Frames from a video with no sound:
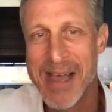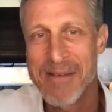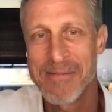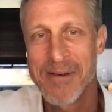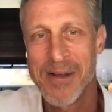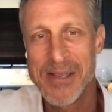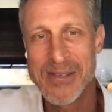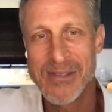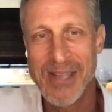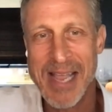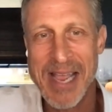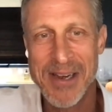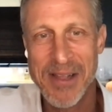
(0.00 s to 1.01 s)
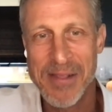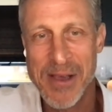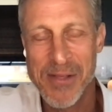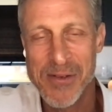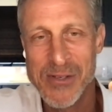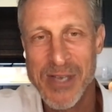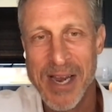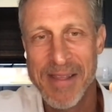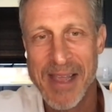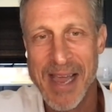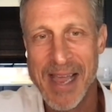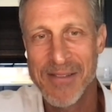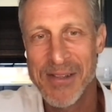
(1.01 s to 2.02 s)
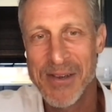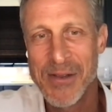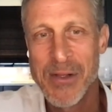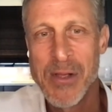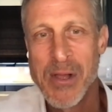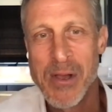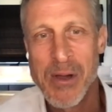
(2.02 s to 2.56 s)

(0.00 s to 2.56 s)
that have all this land on the other side of the island